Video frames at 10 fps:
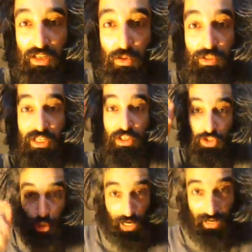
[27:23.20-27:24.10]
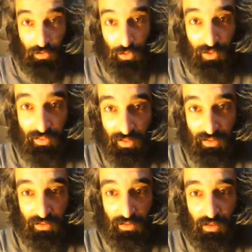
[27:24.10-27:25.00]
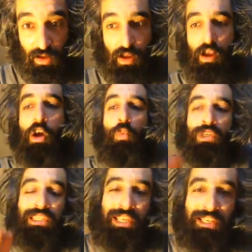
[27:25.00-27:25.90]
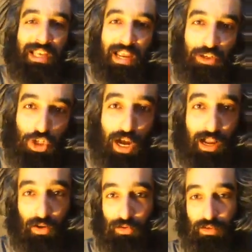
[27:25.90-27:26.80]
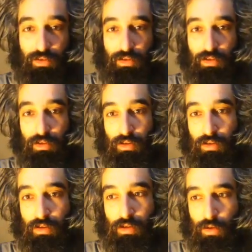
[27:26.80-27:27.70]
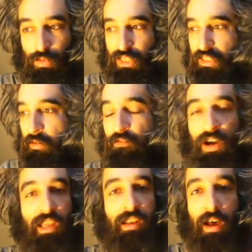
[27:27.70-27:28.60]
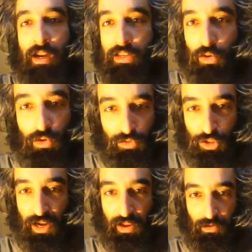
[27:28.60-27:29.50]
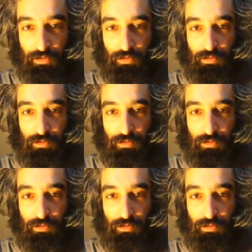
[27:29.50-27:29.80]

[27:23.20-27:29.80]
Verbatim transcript: a, was this a child who did this? Was this a child? Was this a fucking nine-year-old child?